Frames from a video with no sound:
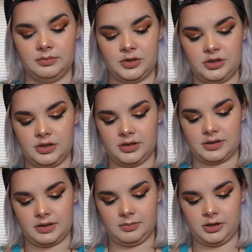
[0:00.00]
Just
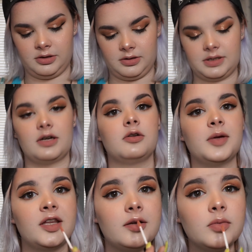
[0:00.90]
gonna put it on the center of my
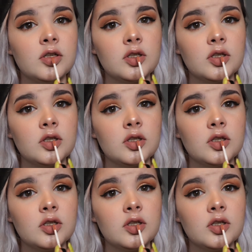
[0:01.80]
lip.